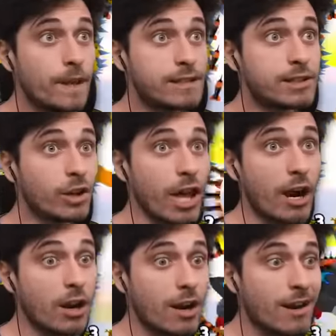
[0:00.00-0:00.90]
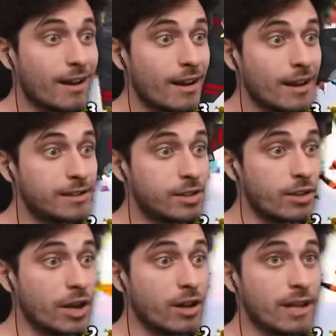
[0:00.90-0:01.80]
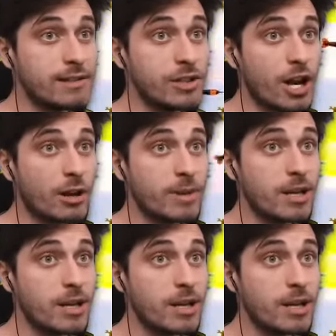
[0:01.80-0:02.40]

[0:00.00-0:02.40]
It's still there. It's still there, ladies and gentlemen.